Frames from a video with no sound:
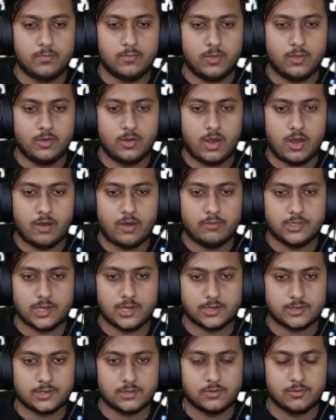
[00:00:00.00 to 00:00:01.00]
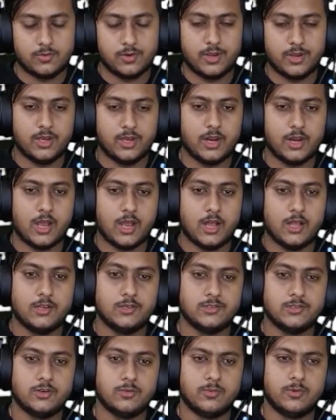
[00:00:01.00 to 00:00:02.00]
you have this axis over here as
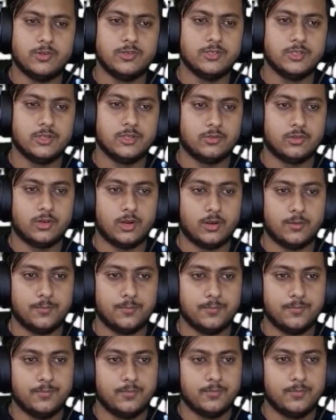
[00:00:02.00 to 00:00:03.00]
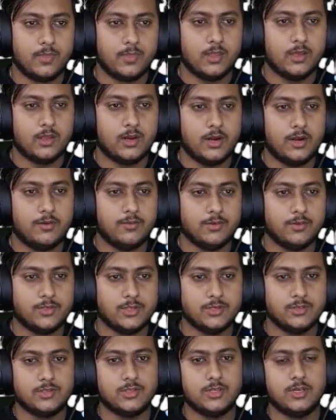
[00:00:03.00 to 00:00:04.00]
0.03, right, which
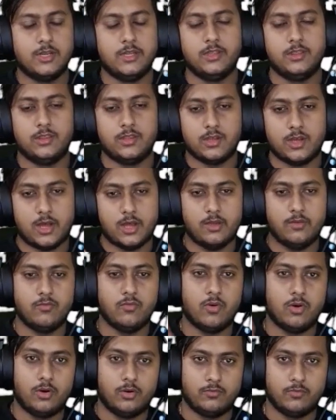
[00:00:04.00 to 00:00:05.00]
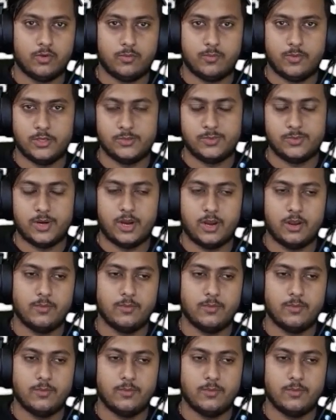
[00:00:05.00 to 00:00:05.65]
is the length I want for my spring.